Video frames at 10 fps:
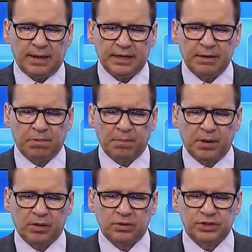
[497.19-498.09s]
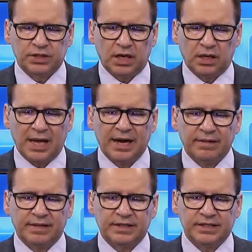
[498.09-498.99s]
He proposed a lot
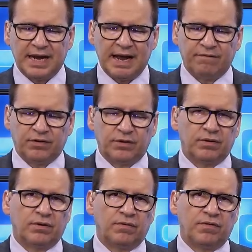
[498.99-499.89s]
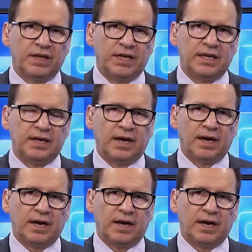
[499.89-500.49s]
of this after the